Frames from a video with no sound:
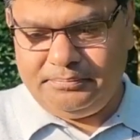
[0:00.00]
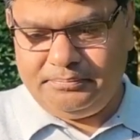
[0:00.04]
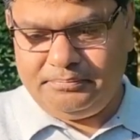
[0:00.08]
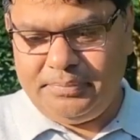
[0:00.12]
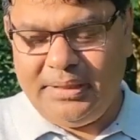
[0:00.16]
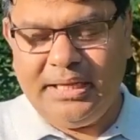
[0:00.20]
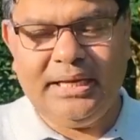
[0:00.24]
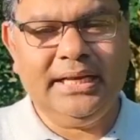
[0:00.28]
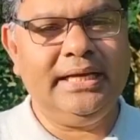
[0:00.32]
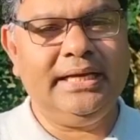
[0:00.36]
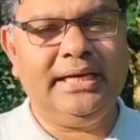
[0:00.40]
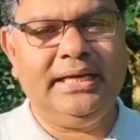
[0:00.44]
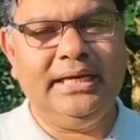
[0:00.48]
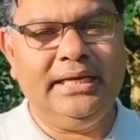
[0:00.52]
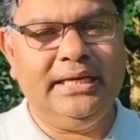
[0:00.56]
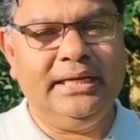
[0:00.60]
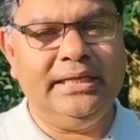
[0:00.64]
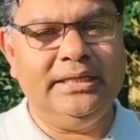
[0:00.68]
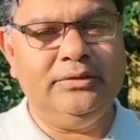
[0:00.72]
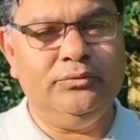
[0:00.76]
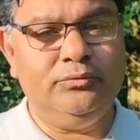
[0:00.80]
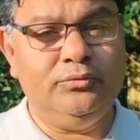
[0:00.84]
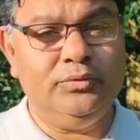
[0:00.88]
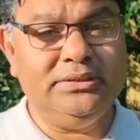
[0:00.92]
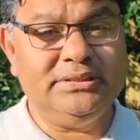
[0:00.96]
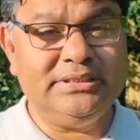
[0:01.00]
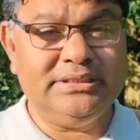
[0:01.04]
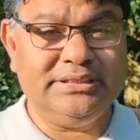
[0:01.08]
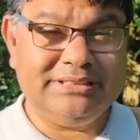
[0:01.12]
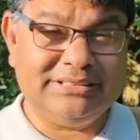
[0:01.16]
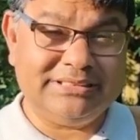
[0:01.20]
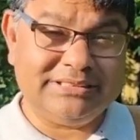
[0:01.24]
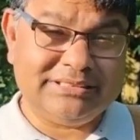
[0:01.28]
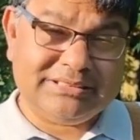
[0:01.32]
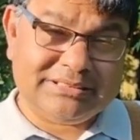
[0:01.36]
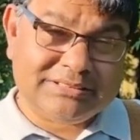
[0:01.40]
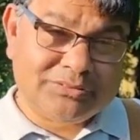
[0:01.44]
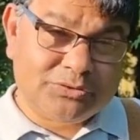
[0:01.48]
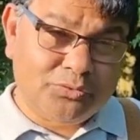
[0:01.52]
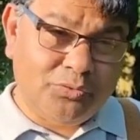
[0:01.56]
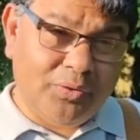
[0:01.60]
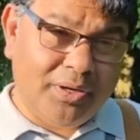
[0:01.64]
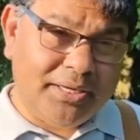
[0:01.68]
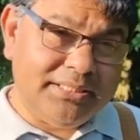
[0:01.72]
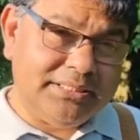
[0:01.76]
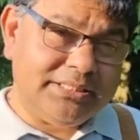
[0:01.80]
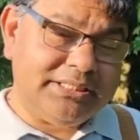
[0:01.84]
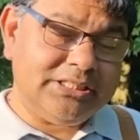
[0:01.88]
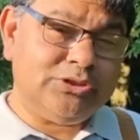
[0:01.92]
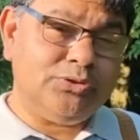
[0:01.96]
Palagan, which is
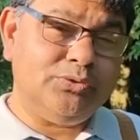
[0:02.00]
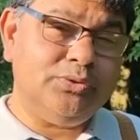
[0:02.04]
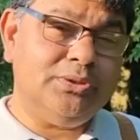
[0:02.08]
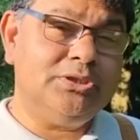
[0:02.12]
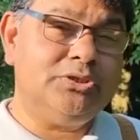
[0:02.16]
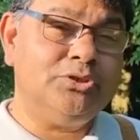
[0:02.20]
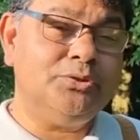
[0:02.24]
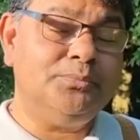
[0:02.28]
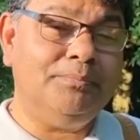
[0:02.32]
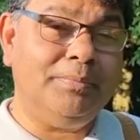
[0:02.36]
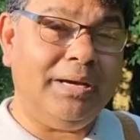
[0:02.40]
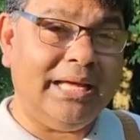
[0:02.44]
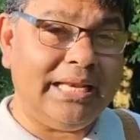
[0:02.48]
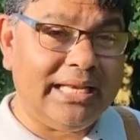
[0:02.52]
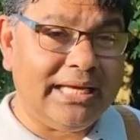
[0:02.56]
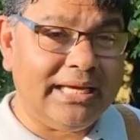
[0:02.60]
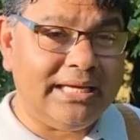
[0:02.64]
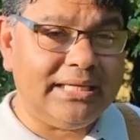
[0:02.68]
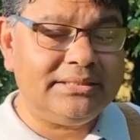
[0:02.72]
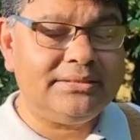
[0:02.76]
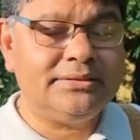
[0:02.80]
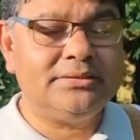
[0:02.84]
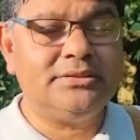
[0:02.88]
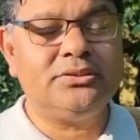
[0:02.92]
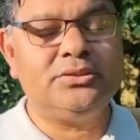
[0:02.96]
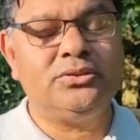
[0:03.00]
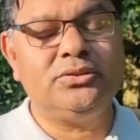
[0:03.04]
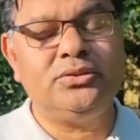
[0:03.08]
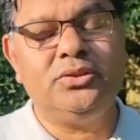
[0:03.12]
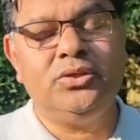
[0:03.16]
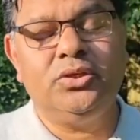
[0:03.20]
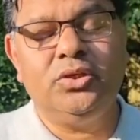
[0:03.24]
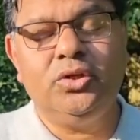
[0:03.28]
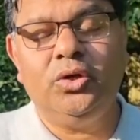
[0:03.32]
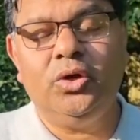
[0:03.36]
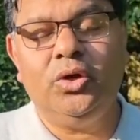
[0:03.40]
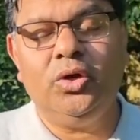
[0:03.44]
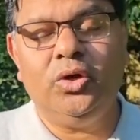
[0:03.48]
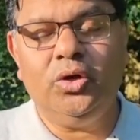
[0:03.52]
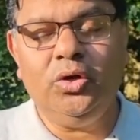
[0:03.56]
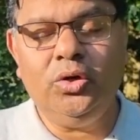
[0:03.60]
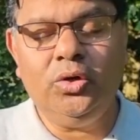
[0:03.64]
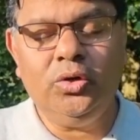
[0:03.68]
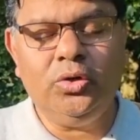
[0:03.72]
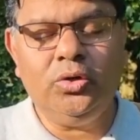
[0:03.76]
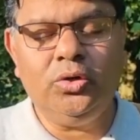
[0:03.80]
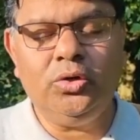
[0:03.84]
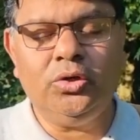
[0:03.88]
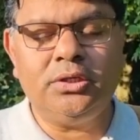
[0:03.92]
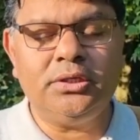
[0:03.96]
quite equal to ballad,
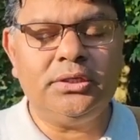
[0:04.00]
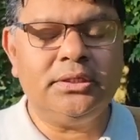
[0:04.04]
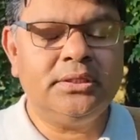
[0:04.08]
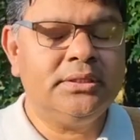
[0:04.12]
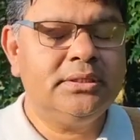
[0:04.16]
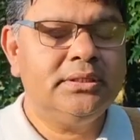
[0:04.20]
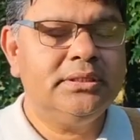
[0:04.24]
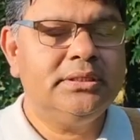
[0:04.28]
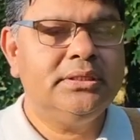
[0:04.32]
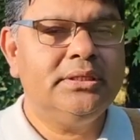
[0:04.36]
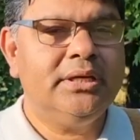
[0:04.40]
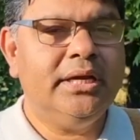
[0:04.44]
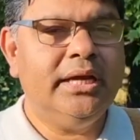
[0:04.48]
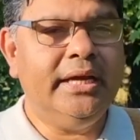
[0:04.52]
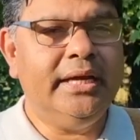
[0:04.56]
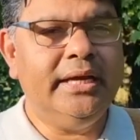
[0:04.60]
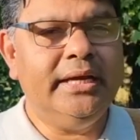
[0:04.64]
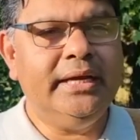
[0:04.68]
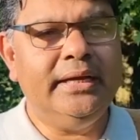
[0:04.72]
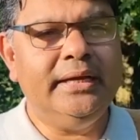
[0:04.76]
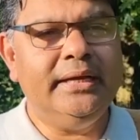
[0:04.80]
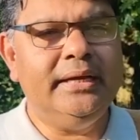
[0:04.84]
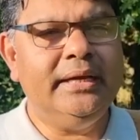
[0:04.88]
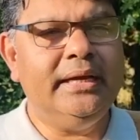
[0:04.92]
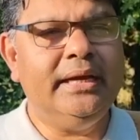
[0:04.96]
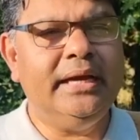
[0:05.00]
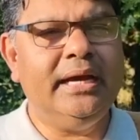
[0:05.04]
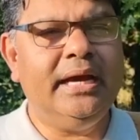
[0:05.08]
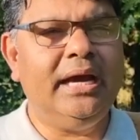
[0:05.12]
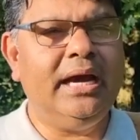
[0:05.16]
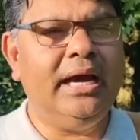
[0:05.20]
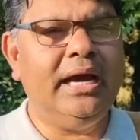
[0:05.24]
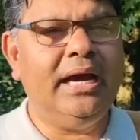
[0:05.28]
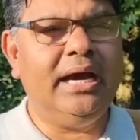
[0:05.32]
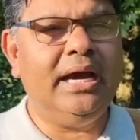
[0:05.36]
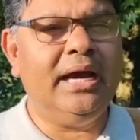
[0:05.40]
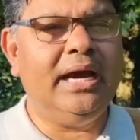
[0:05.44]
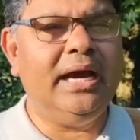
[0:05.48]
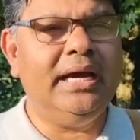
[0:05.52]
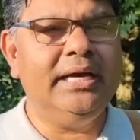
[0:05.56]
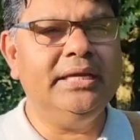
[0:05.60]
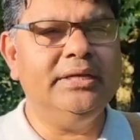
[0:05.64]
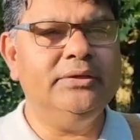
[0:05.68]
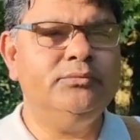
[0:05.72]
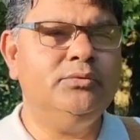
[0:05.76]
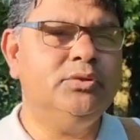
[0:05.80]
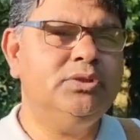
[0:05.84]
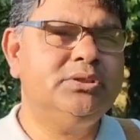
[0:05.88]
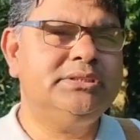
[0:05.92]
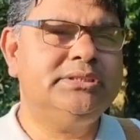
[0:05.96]
or I
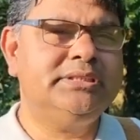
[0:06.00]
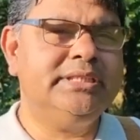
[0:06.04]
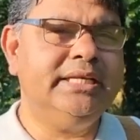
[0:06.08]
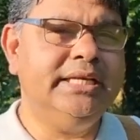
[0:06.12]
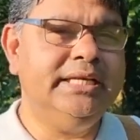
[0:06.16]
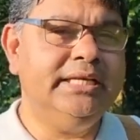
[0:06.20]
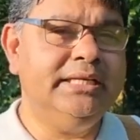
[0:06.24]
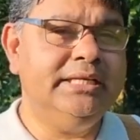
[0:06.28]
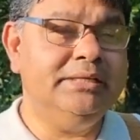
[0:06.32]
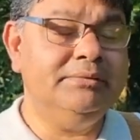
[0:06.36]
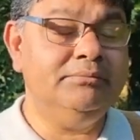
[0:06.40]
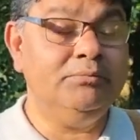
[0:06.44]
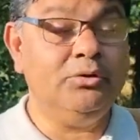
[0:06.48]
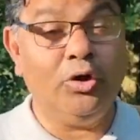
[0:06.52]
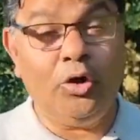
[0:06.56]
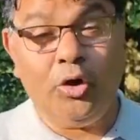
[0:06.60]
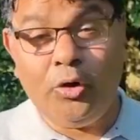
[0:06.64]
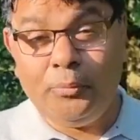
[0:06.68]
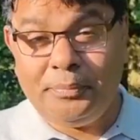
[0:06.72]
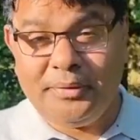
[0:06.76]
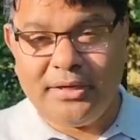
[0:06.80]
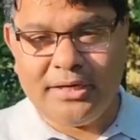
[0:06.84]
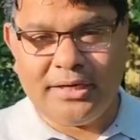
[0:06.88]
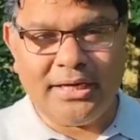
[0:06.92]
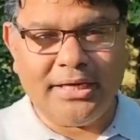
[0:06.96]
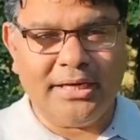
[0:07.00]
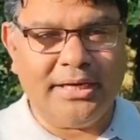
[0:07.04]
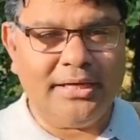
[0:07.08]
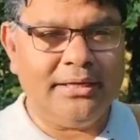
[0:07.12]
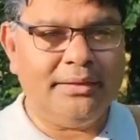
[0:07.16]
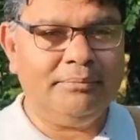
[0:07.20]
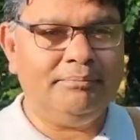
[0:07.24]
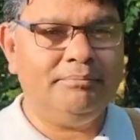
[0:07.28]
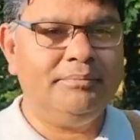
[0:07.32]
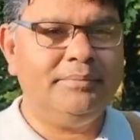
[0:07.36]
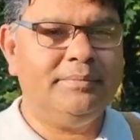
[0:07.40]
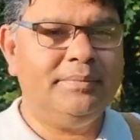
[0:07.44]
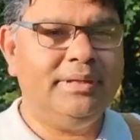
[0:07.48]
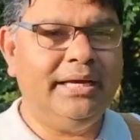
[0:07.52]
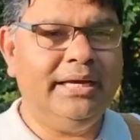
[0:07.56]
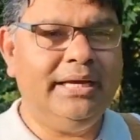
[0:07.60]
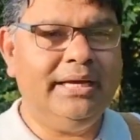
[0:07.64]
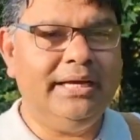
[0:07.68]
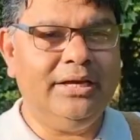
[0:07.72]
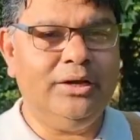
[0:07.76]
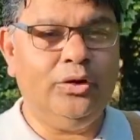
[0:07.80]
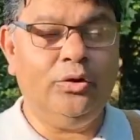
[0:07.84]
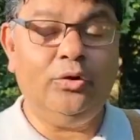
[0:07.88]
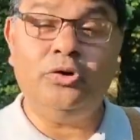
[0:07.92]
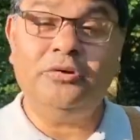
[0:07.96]
would say opera
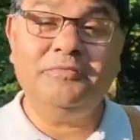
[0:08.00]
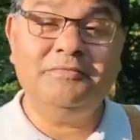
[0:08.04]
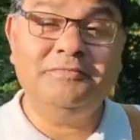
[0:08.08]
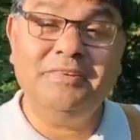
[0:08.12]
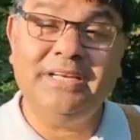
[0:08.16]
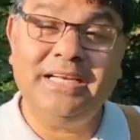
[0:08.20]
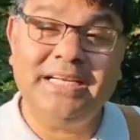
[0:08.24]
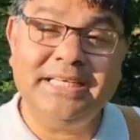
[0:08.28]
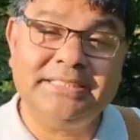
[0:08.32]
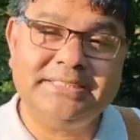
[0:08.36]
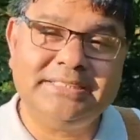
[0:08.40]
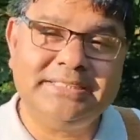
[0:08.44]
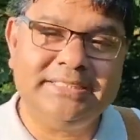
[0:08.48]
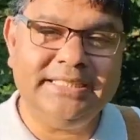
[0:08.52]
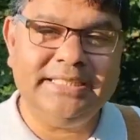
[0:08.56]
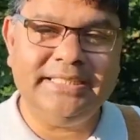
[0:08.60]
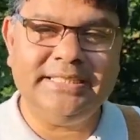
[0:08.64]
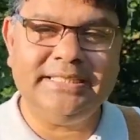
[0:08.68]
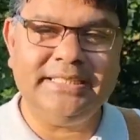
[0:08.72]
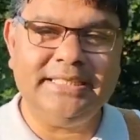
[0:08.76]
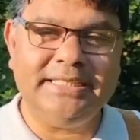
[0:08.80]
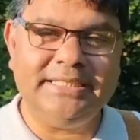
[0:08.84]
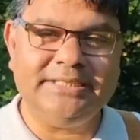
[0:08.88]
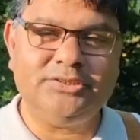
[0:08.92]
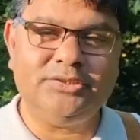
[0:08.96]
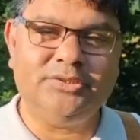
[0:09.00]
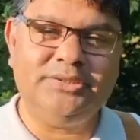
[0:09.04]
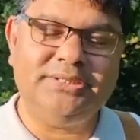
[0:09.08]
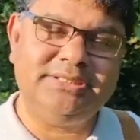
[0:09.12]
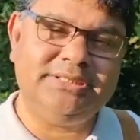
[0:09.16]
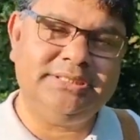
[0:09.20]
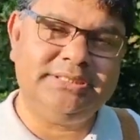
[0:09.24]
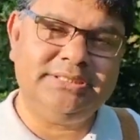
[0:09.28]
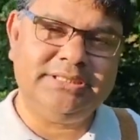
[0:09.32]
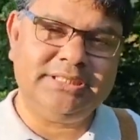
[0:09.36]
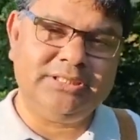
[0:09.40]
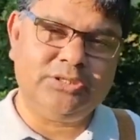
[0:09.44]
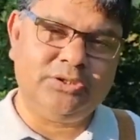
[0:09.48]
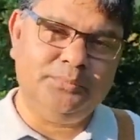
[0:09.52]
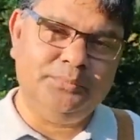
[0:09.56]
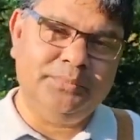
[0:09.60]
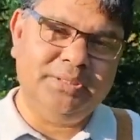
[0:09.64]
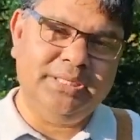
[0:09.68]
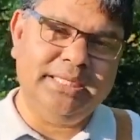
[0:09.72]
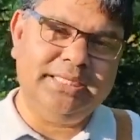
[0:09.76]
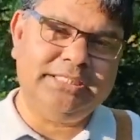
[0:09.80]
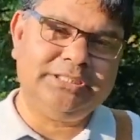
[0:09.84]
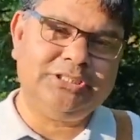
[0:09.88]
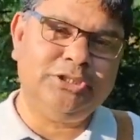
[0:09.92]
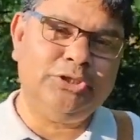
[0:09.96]
or village theatre. So this is a
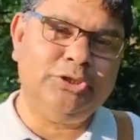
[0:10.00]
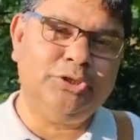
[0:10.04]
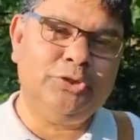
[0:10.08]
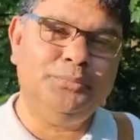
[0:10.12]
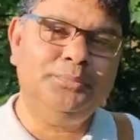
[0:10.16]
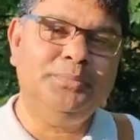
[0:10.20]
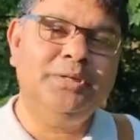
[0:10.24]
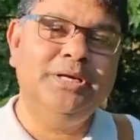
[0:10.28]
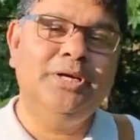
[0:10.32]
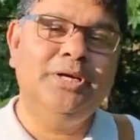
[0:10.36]
combination of